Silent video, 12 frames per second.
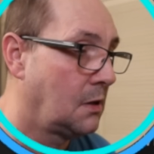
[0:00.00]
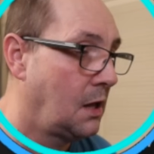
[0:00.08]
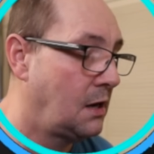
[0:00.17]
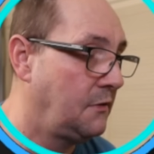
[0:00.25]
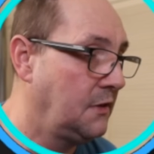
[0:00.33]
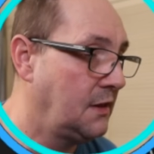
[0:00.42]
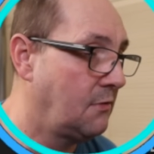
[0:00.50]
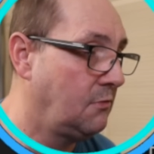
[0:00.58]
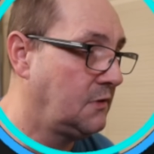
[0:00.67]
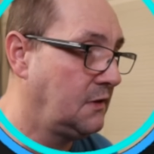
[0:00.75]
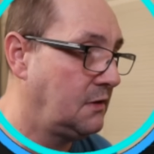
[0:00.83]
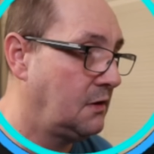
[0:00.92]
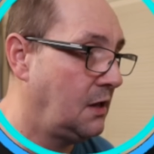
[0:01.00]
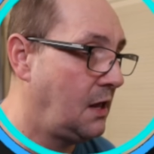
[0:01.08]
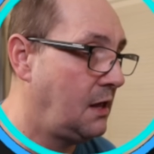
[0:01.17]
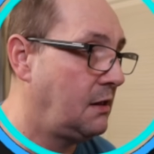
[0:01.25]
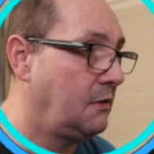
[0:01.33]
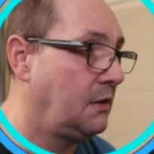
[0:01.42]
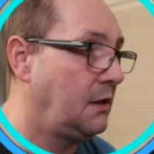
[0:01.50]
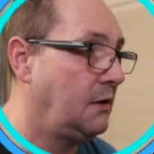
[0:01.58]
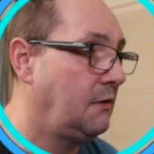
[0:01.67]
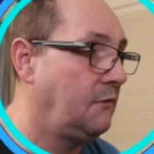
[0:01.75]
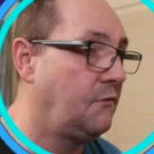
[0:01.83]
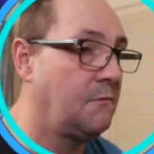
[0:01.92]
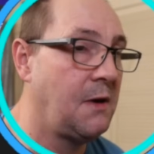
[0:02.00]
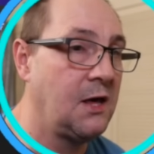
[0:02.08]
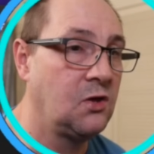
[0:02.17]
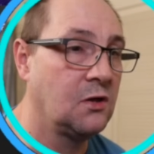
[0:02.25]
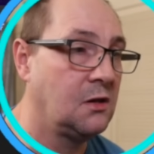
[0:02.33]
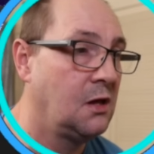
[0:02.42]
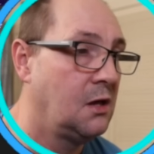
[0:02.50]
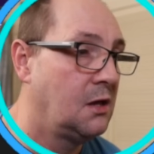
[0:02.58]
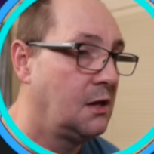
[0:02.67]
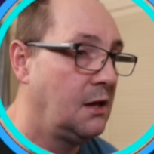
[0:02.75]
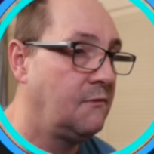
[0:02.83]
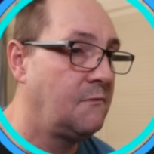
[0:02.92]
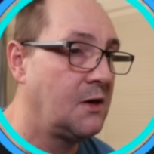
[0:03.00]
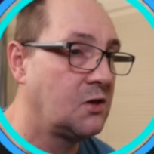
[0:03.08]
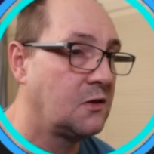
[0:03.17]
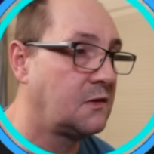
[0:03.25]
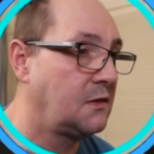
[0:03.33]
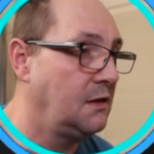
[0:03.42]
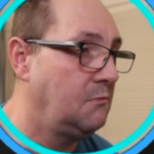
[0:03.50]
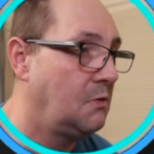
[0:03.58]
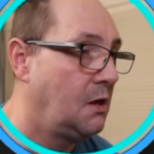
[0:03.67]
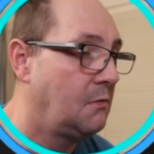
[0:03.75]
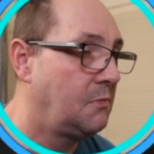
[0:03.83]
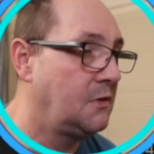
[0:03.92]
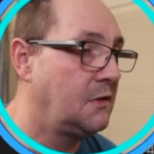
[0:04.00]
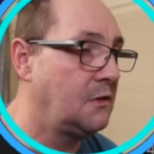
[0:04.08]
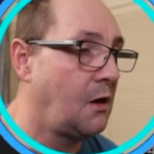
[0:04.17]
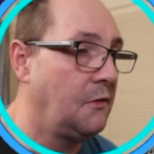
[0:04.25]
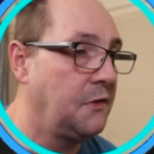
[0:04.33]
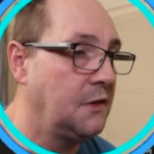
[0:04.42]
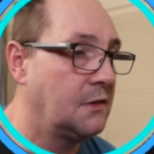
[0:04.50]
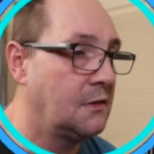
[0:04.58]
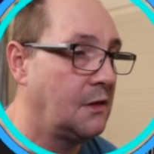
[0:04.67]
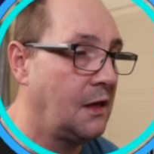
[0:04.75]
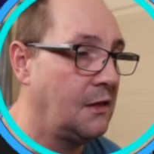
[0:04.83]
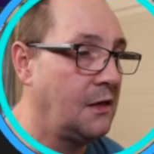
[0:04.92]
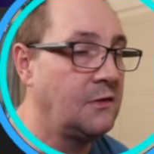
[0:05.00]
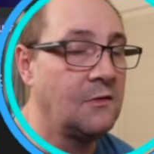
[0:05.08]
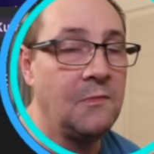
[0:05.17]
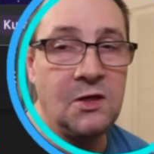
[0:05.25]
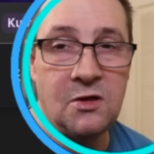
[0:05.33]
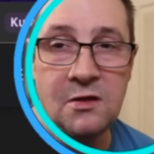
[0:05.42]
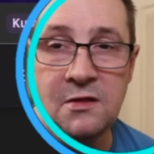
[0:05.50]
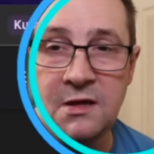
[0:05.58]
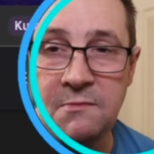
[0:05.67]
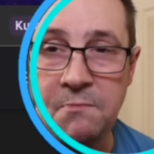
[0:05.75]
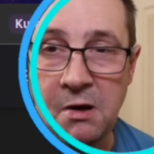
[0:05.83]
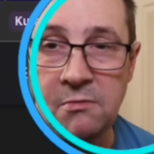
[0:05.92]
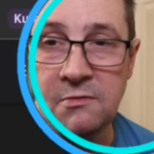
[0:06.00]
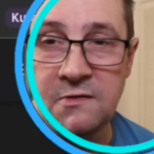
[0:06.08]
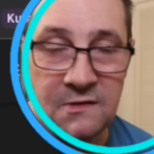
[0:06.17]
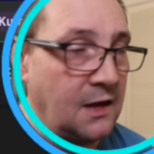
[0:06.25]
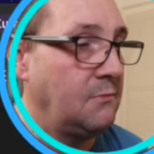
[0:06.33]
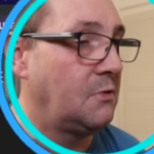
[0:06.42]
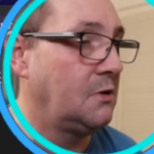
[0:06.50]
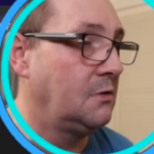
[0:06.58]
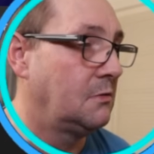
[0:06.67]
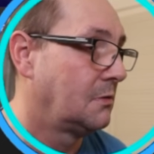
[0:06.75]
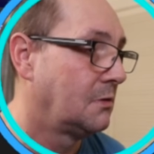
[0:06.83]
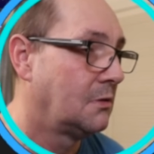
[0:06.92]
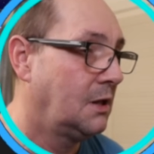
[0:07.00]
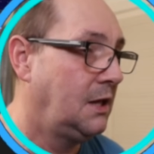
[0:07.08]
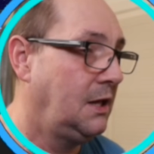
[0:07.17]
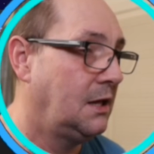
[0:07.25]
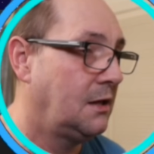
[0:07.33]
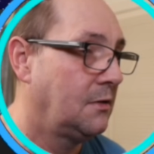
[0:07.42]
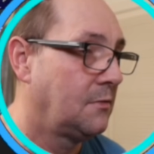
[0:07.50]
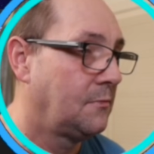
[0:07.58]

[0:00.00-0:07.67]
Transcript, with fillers: And I think that was it, uh, information. Information is slim, but I think, as I mentioned, the bold statement here,